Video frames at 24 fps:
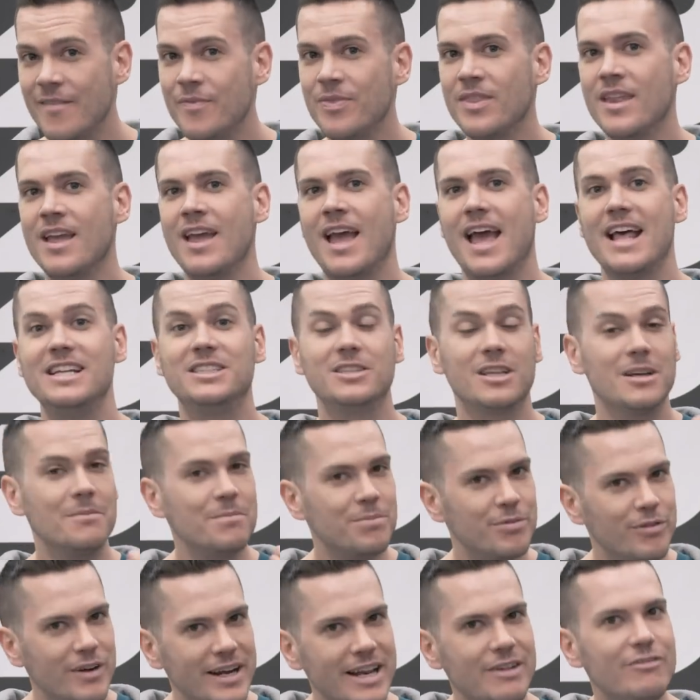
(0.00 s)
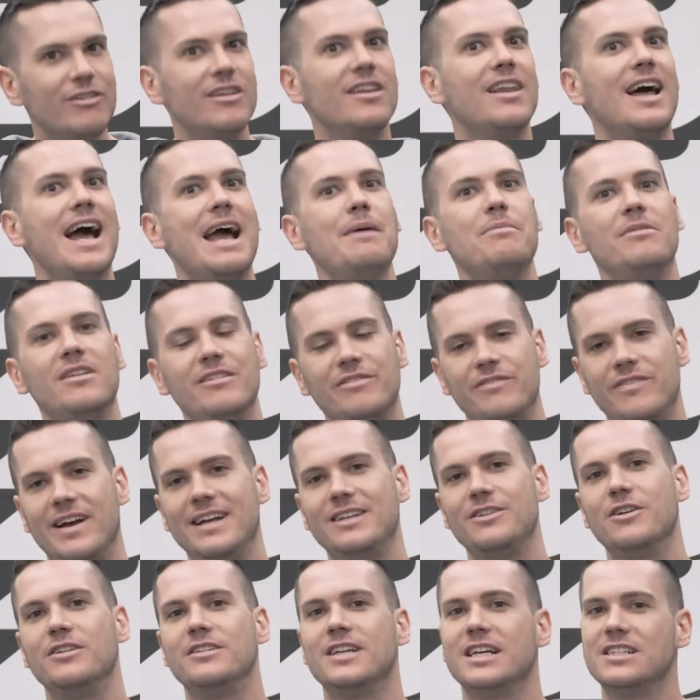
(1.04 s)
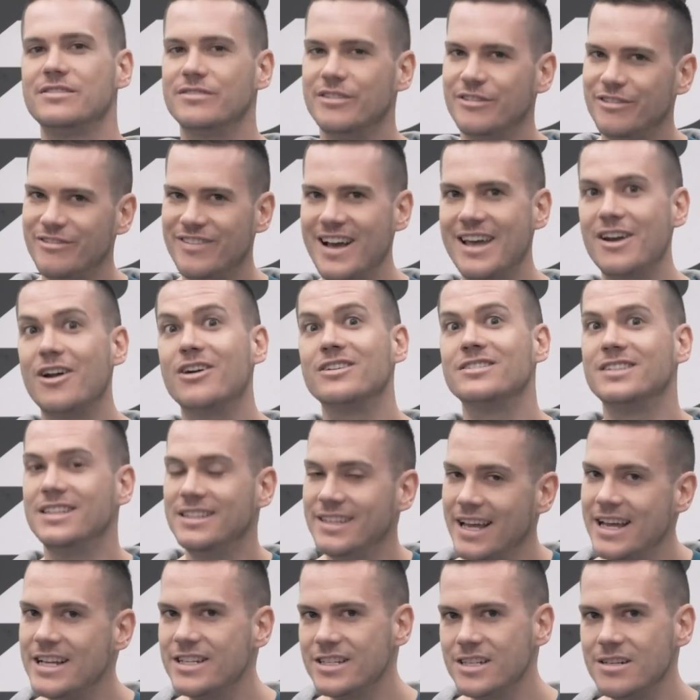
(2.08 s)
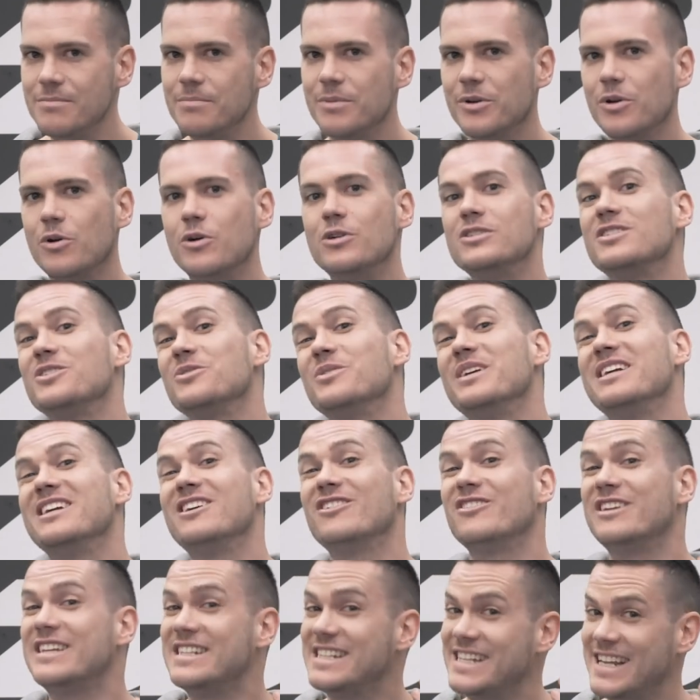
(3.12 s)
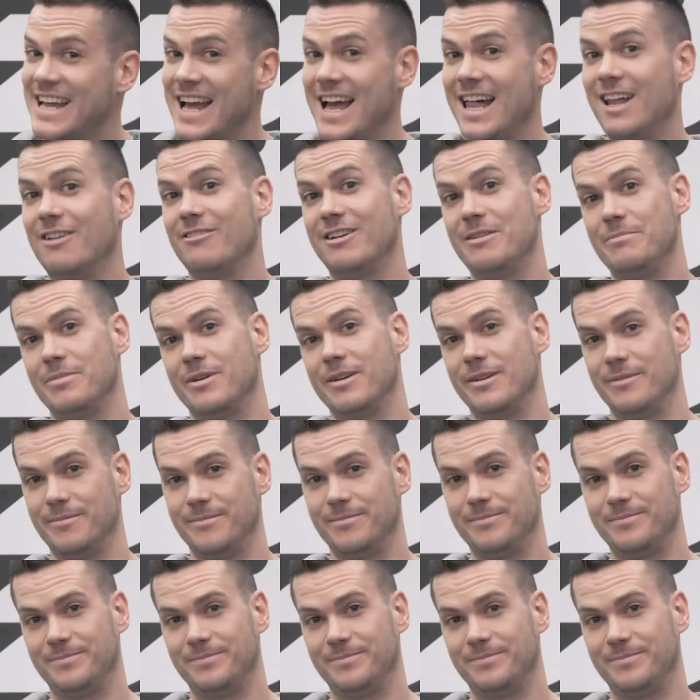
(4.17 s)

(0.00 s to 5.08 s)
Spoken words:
And it's got a pretty reliable effect, not just for fat oxidation, but also increased calorie burn.